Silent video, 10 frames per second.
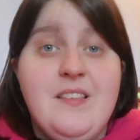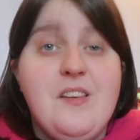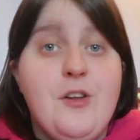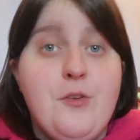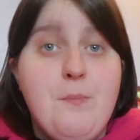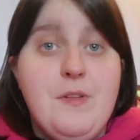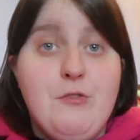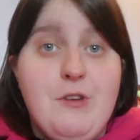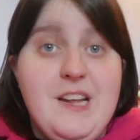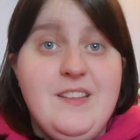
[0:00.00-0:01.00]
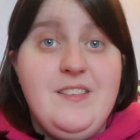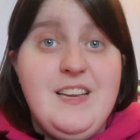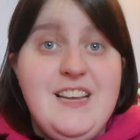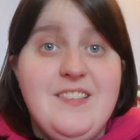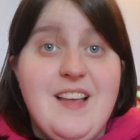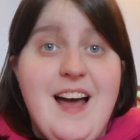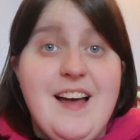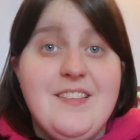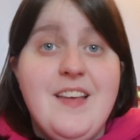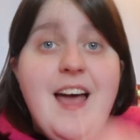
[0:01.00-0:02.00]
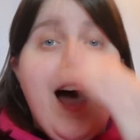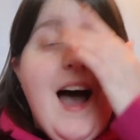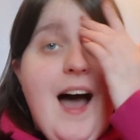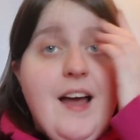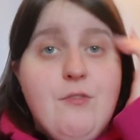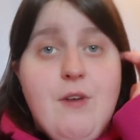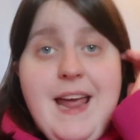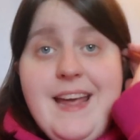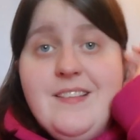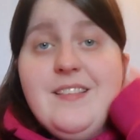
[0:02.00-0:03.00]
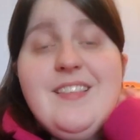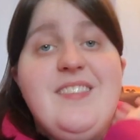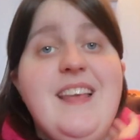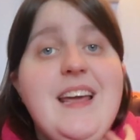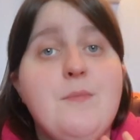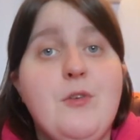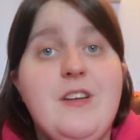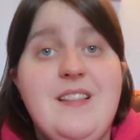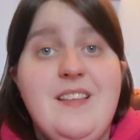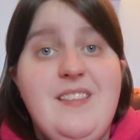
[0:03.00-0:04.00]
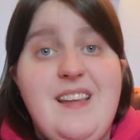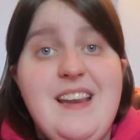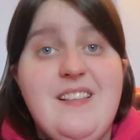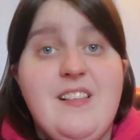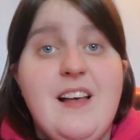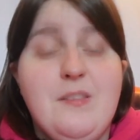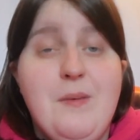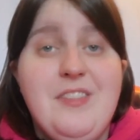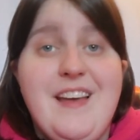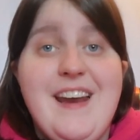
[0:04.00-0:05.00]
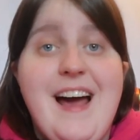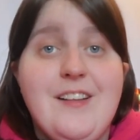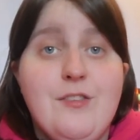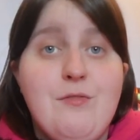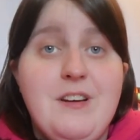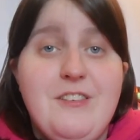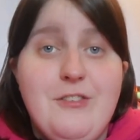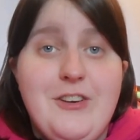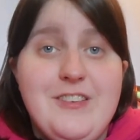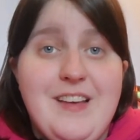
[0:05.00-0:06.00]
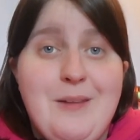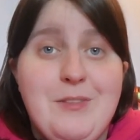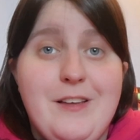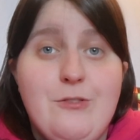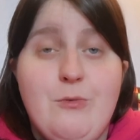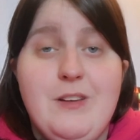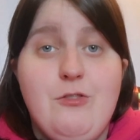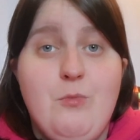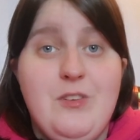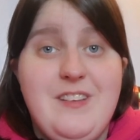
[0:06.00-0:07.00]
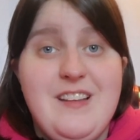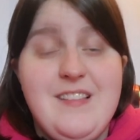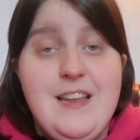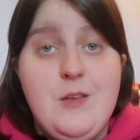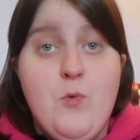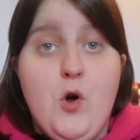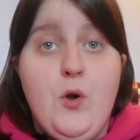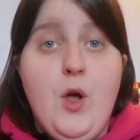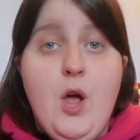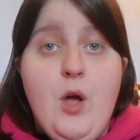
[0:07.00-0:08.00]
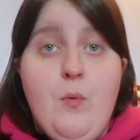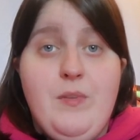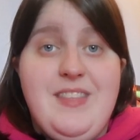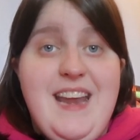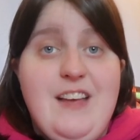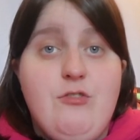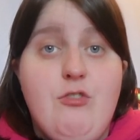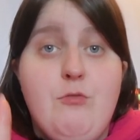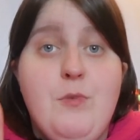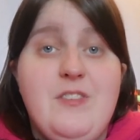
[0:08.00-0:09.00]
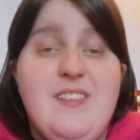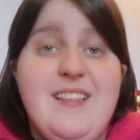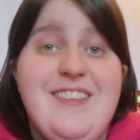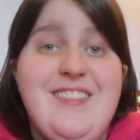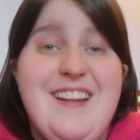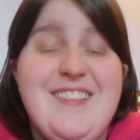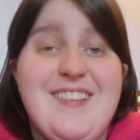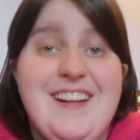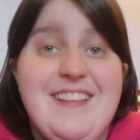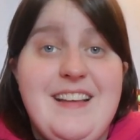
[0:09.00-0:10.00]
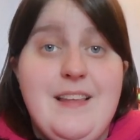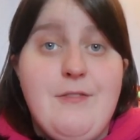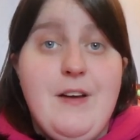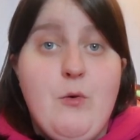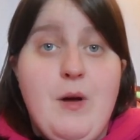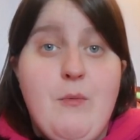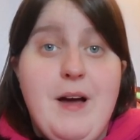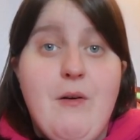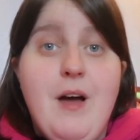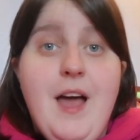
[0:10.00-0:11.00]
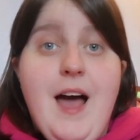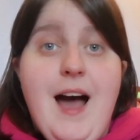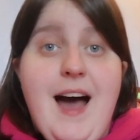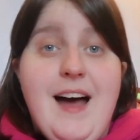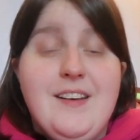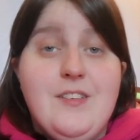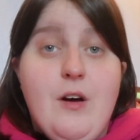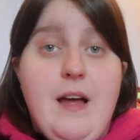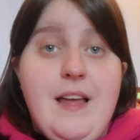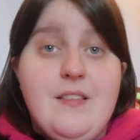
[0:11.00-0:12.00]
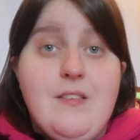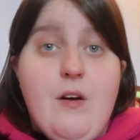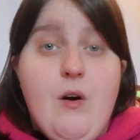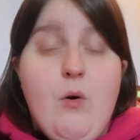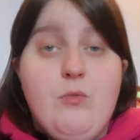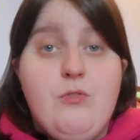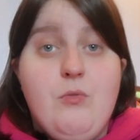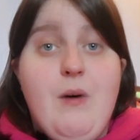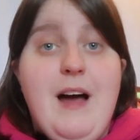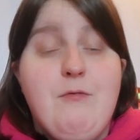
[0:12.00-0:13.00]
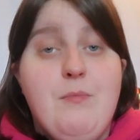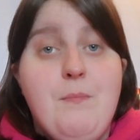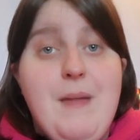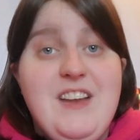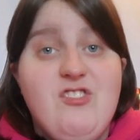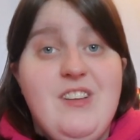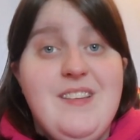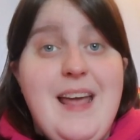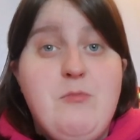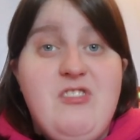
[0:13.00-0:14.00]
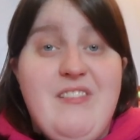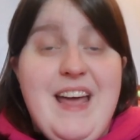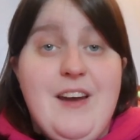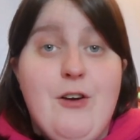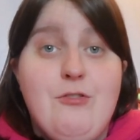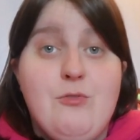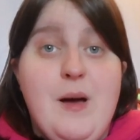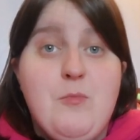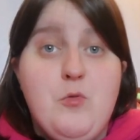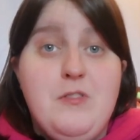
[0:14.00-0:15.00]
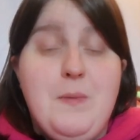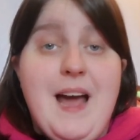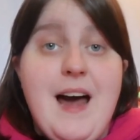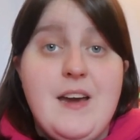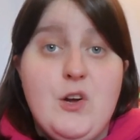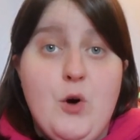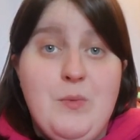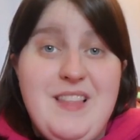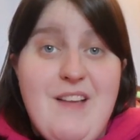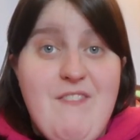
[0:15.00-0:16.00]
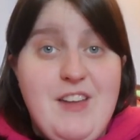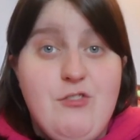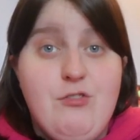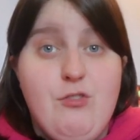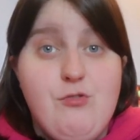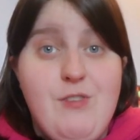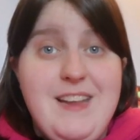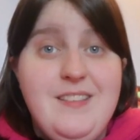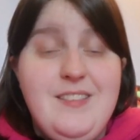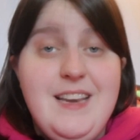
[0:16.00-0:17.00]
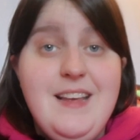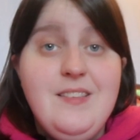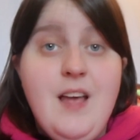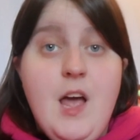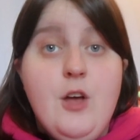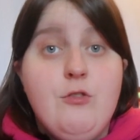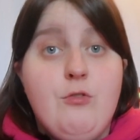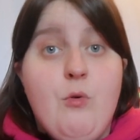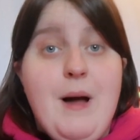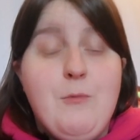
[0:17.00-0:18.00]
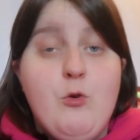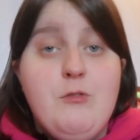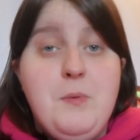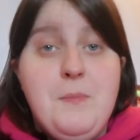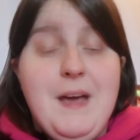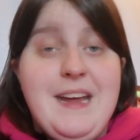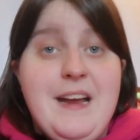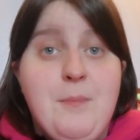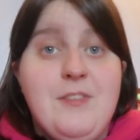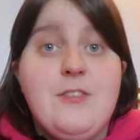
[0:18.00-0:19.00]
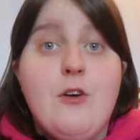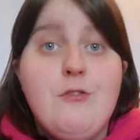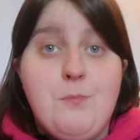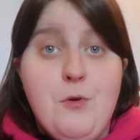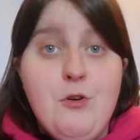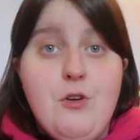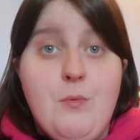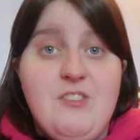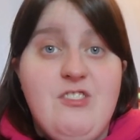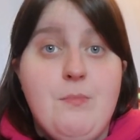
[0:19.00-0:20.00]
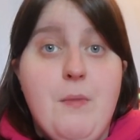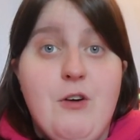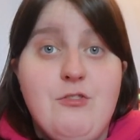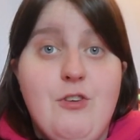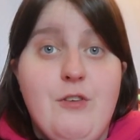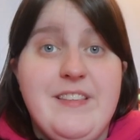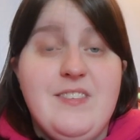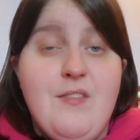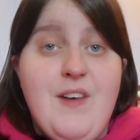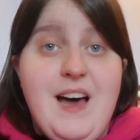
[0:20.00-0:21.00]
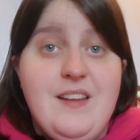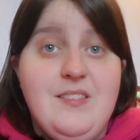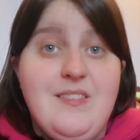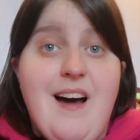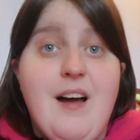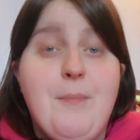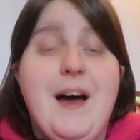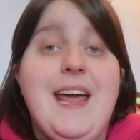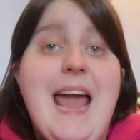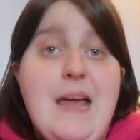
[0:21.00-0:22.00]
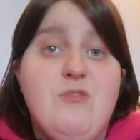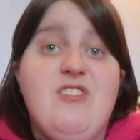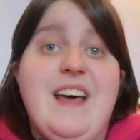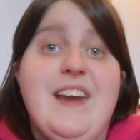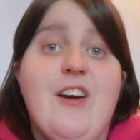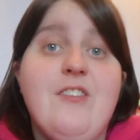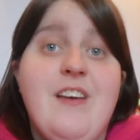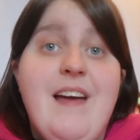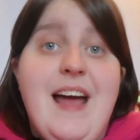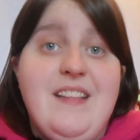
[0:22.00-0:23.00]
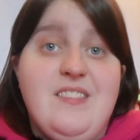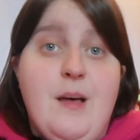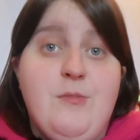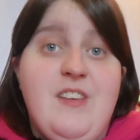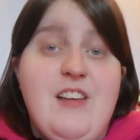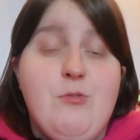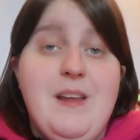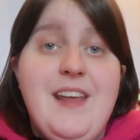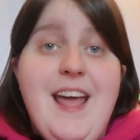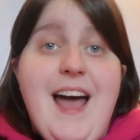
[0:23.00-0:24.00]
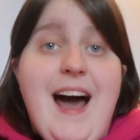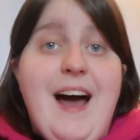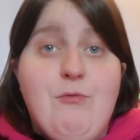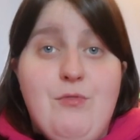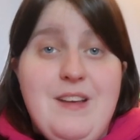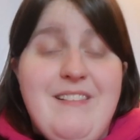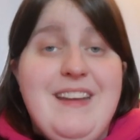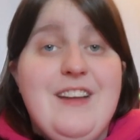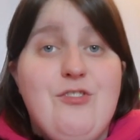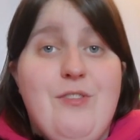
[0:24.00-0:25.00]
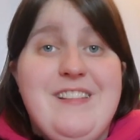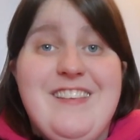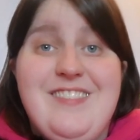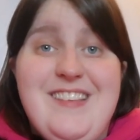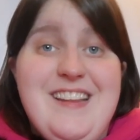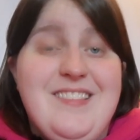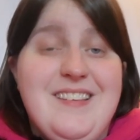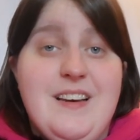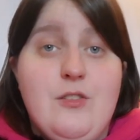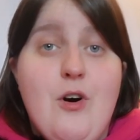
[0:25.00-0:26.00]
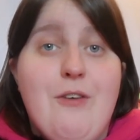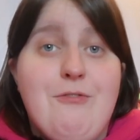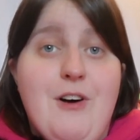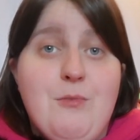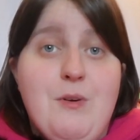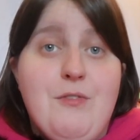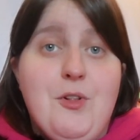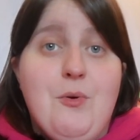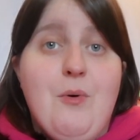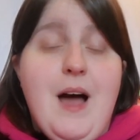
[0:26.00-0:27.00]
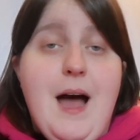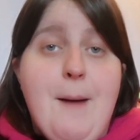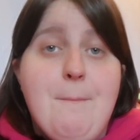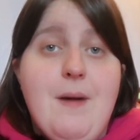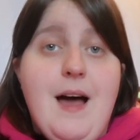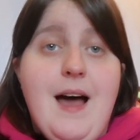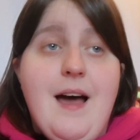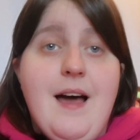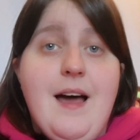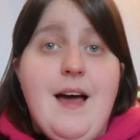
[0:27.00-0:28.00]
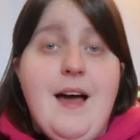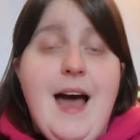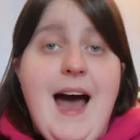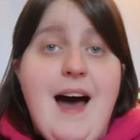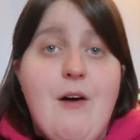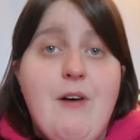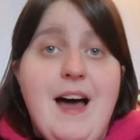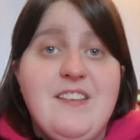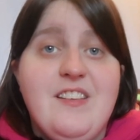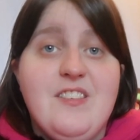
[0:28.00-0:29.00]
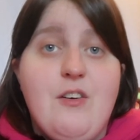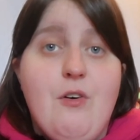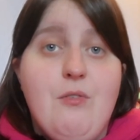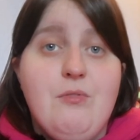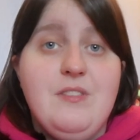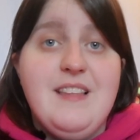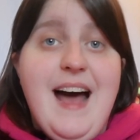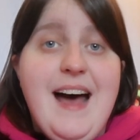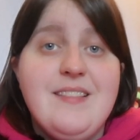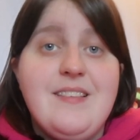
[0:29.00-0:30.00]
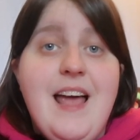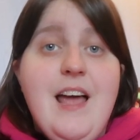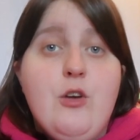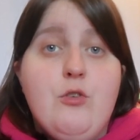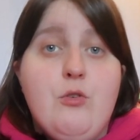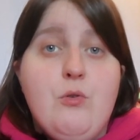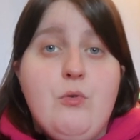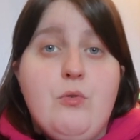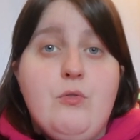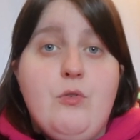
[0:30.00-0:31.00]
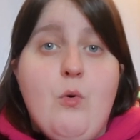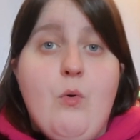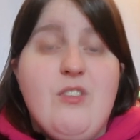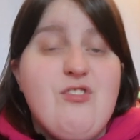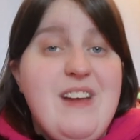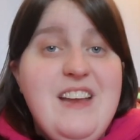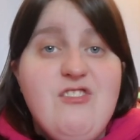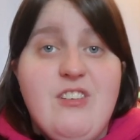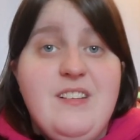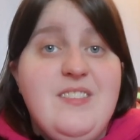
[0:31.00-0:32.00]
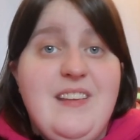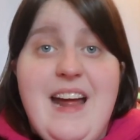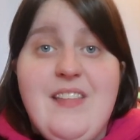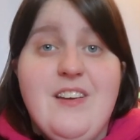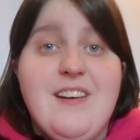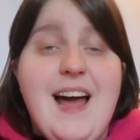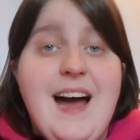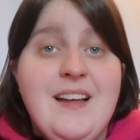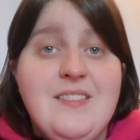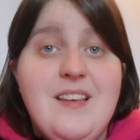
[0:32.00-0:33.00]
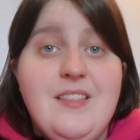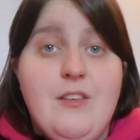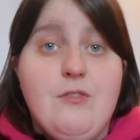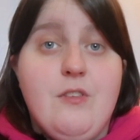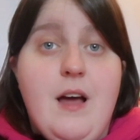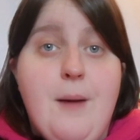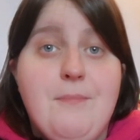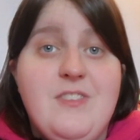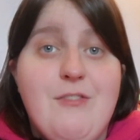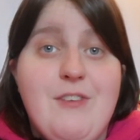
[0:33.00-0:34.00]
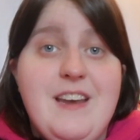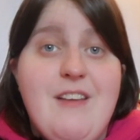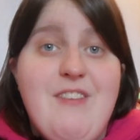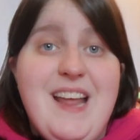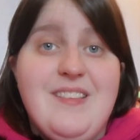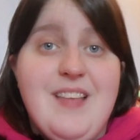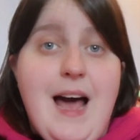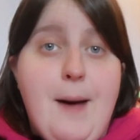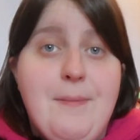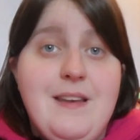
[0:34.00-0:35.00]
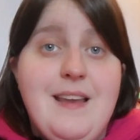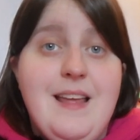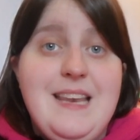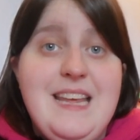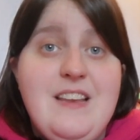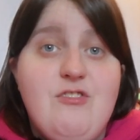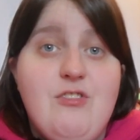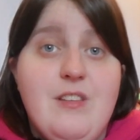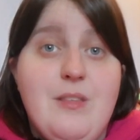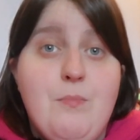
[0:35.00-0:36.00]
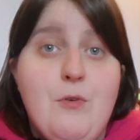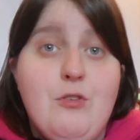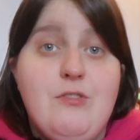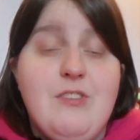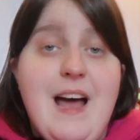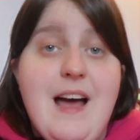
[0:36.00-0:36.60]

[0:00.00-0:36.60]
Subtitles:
It's another middle grade series, and I read the second book in this series last month and I had a really good time with it, so I do want to continue on with the next two books in this series, and I think they fit quite well. And it's also, I've mentioned M.G. Leonard, so I'm going to be carrying on with the Adventures on Train series. So I'm going to be picking up the third book, which is Murder on the Safari Star by M.G. Leonard and Sam Sedgman. I really enjoyed this series. They're a lot of fun. We follow Hal and his uncle Nat, who go on train journeys together, and there's different events that happen in each of the books.